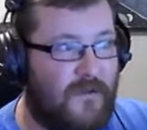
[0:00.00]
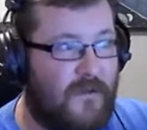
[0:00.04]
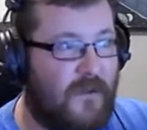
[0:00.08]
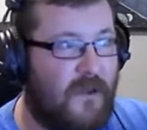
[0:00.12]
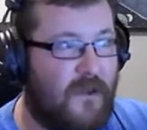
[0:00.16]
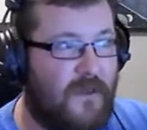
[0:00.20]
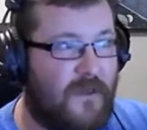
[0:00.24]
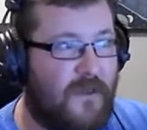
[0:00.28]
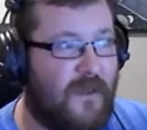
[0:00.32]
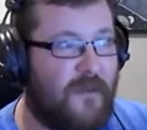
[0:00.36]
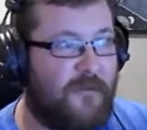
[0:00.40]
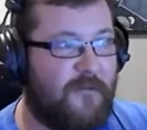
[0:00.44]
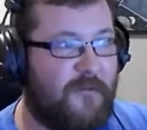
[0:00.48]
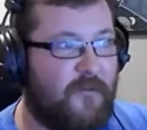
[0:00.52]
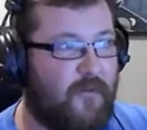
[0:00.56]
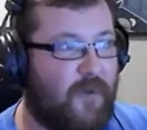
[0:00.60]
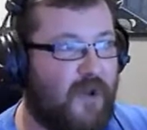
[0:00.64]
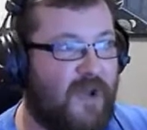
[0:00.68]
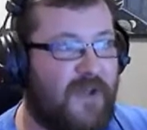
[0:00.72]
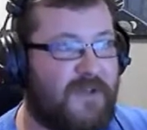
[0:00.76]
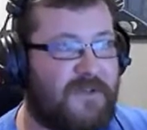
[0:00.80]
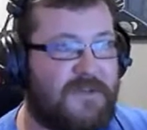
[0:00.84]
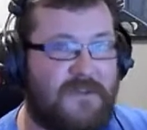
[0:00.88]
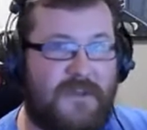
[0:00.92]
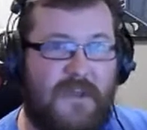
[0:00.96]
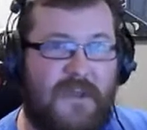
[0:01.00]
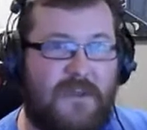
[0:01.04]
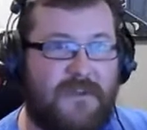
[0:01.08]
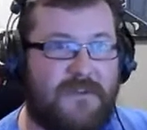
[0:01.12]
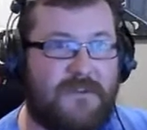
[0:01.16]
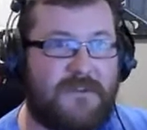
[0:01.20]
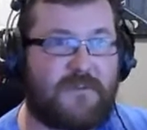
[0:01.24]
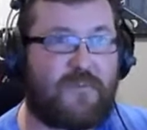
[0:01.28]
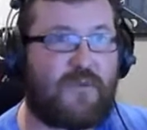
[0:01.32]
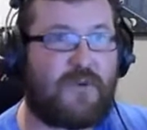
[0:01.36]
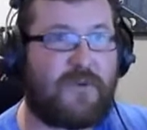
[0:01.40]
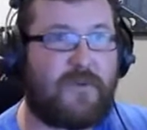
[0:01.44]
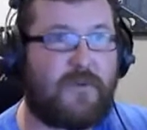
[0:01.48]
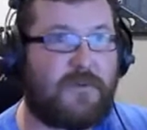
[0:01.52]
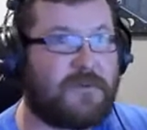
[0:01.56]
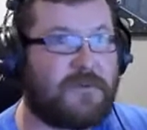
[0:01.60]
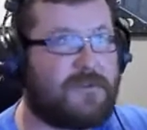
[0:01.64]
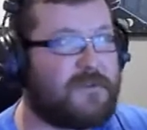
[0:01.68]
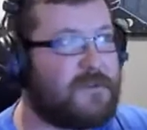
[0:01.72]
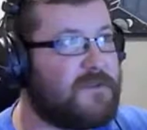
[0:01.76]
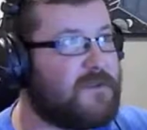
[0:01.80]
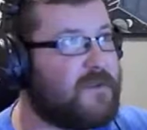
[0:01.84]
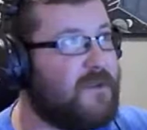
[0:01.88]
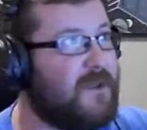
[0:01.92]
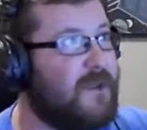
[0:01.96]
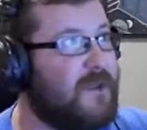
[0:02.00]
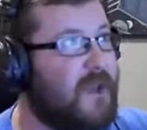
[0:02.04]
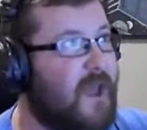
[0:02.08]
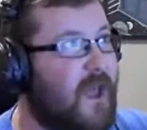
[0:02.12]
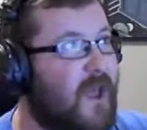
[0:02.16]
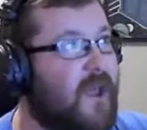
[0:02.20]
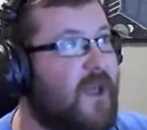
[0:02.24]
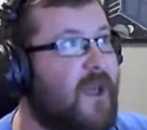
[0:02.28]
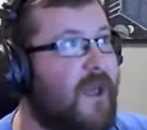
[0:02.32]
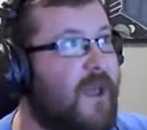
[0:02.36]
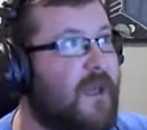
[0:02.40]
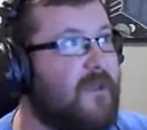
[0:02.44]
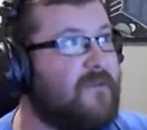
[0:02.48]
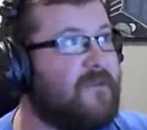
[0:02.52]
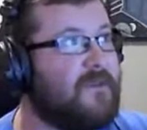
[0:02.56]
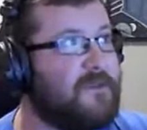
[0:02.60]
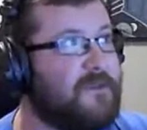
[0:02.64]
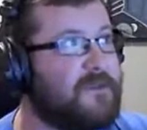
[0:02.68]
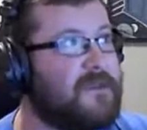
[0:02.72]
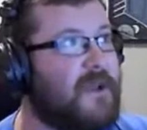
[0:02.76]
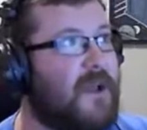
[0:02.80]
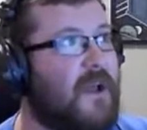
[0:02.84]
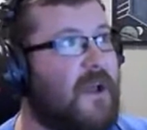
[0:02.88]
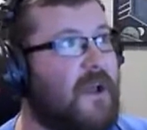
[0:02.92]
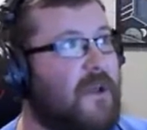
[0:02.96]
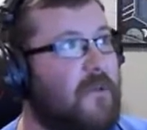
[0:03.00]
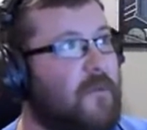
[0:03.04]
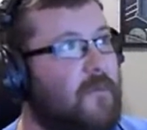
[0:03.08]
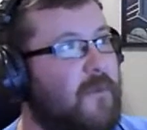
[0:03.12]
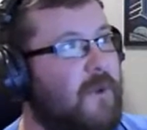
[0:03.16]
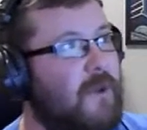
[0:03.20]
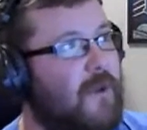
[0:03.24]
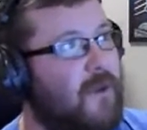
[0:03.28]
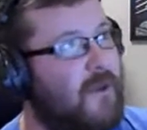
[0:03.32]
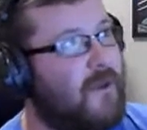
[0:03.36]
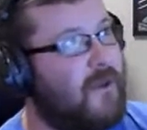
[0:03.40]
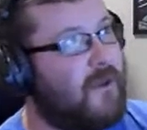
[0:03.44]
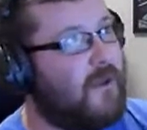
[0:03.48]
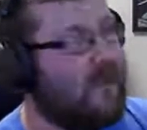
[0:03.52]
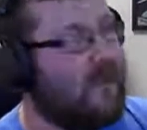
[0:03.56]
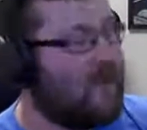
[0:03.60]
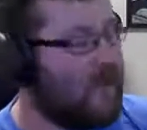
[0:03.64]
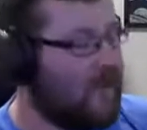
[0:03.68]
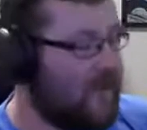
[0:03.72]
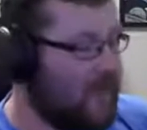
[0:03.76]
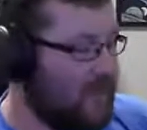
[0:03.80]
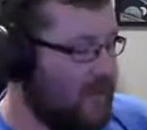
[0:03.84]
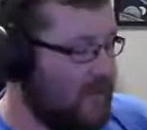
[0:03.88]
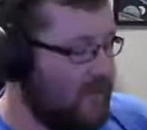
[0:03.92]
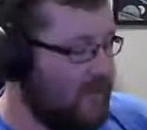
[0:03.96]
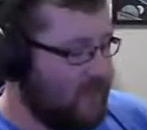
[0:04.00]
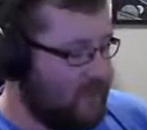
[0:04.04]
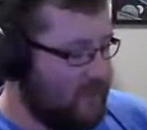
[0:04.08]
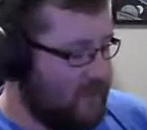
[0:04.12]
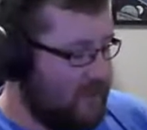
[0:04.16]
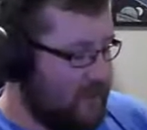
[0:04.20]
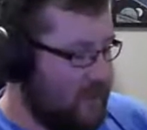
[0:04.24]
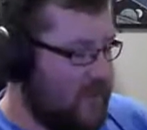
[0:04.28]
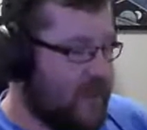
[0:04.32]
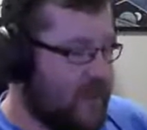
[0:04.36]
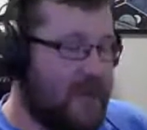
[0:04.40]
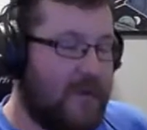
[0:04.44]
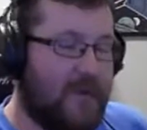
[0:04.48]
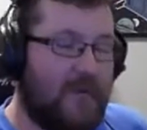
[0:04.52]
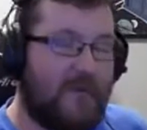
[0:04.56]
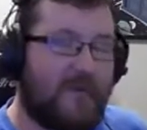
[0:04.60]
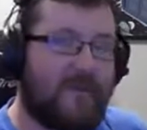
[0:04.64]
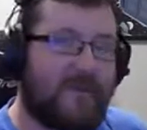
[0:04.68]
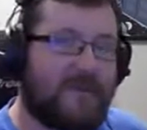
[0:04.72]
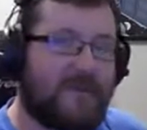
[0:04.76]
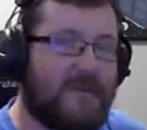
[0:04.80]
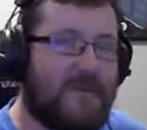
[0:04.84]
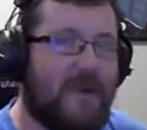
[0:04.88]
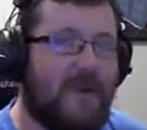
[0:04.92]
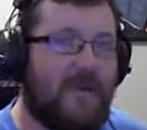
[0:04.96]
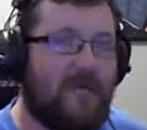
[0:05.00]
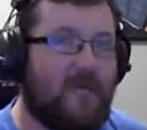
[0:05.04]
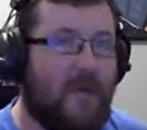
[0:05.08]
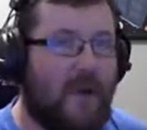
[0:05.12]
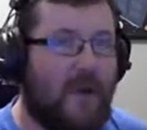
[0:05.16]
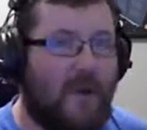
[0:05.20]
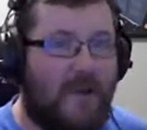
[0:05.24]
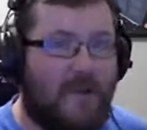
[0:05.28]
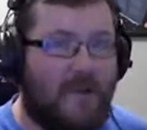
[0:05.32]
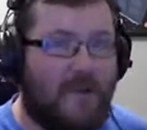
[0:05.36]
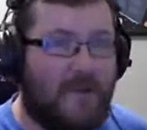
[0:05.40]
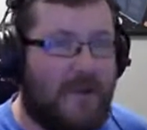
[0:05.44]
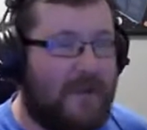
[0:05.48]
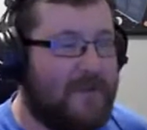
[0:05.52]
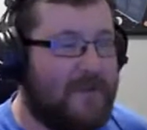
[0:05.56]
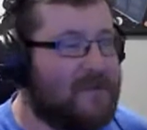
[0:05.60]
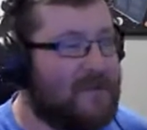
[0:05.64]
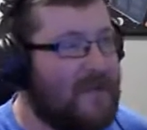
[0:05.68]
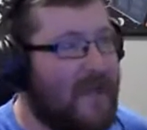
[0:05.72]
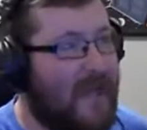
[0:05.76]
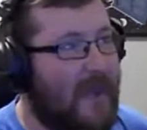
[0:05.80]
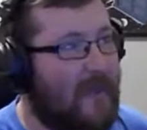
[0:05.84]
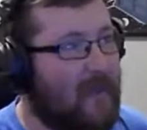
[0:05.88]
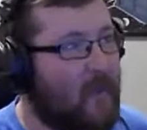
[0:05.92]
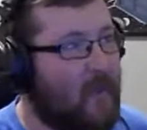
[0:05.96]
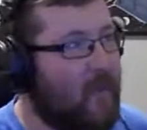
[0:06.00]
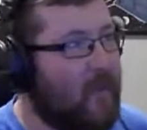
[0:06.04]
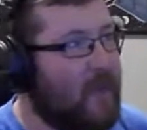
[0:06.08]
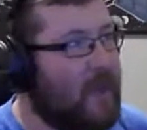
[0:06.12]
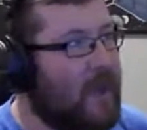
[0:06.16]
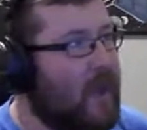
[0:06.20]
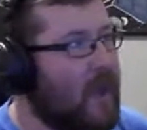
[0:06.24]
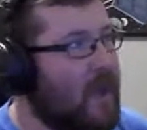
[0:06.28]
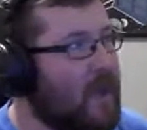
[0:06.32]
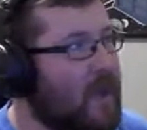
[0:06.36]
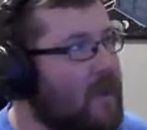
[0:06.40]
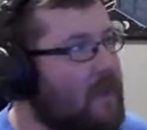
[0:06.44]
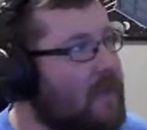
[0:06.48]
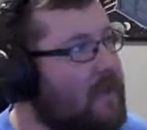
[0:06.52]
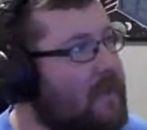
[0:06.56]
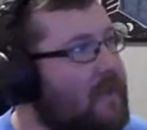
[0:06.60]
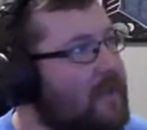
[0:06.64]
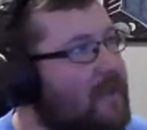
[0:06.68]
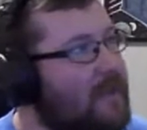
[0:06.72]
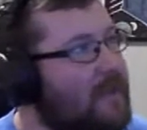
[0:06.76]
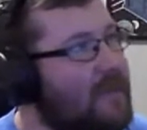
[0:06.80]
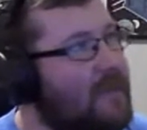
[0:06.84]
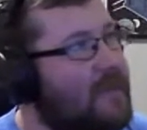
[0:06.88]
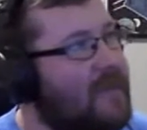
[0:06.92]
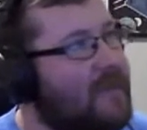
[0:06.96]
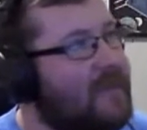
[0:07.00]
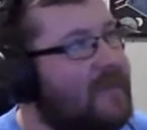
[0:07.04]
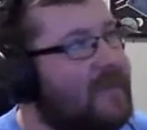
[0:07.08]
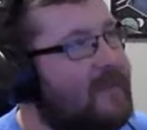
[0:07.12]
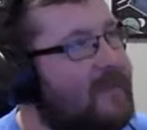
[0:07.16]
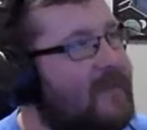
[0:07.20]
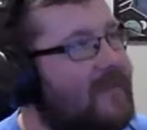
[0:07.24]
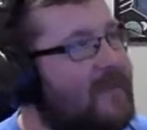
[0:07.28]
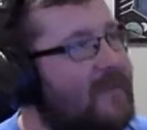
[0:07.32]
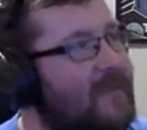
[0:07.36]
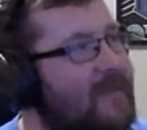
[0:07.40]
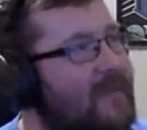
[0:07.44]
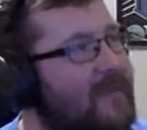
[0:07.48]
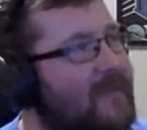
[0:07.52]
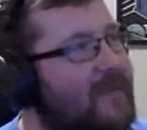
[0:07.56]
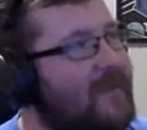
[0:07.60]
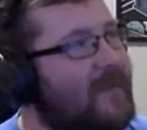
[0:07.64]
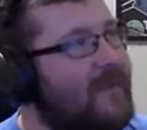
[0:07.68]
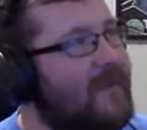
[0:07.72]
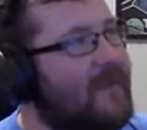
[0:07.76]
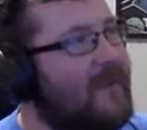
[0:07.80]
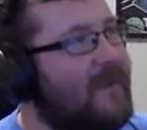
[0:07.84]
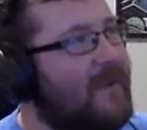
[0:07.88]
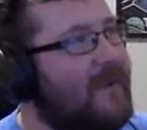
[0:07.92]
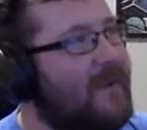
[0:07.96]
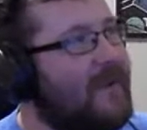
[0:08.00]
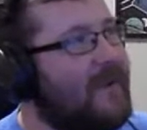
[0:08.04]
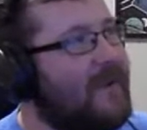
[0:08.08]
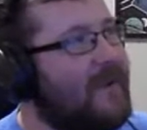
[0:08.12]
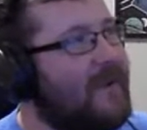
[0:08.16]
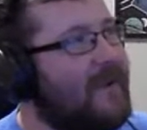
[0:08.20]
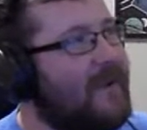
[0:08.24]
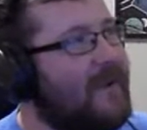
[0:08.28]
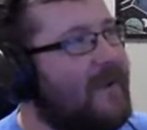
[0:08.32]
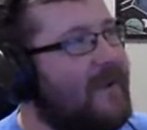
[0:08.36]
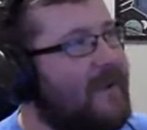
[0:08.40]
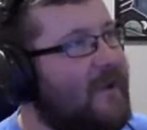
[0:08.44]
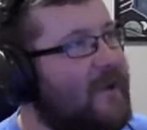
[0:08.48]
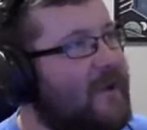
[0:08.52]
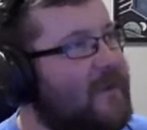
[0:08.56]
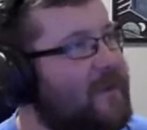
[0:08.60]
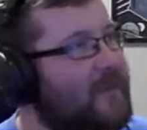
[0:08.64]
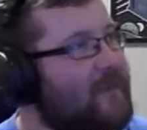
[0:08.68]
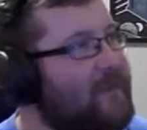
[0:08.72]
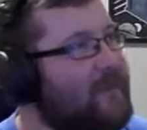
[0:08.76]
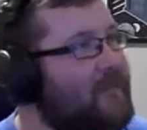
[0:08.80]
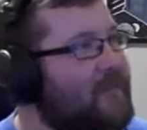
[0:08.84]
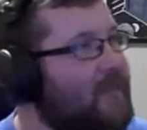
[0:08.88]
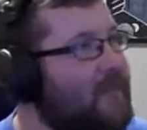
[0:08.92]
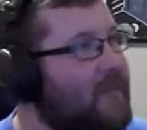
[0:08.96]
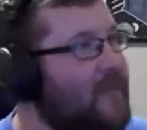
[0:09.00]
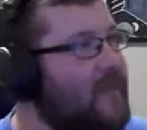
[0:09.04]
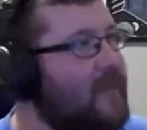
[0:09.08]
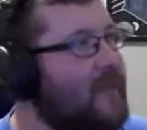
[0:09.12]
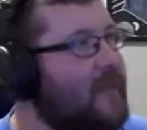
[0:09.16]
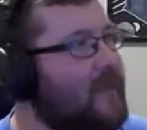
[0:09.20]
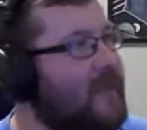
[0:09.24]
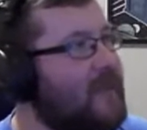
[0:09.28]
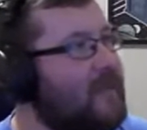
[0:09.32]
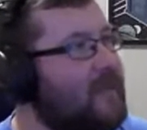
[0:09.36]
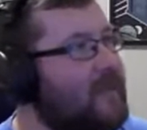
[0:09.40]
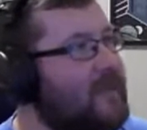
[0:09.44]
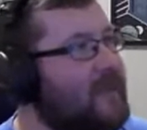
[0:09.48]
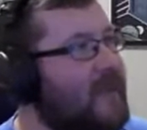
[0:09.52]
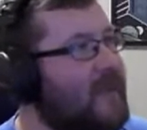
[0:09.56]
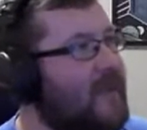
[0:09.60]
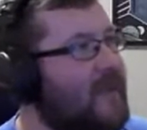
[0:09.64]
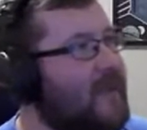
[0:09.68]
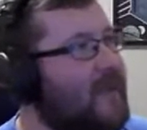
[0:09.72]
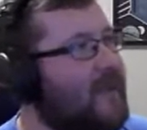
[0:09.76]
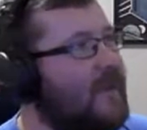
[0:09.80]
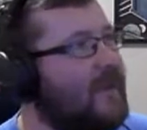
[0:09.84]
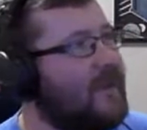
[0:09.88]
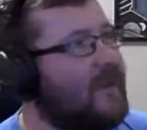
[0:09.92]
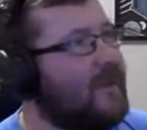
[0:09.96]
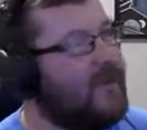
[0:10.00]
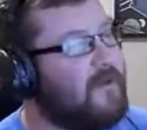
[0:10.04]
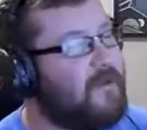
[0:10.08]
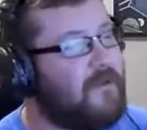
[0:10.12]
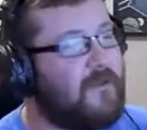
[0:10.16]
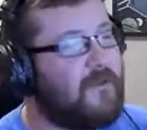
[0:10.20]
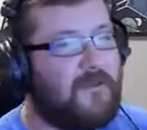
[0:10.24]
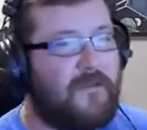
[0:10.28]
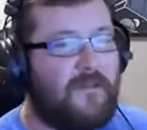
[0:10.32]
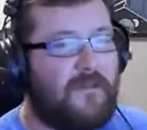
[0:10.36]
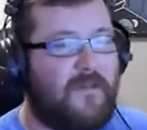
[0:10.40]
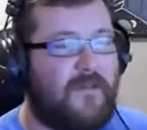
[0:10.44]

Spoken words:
I think everybody said it pretty much was like ahead of its time. It was done by James Cameron, and that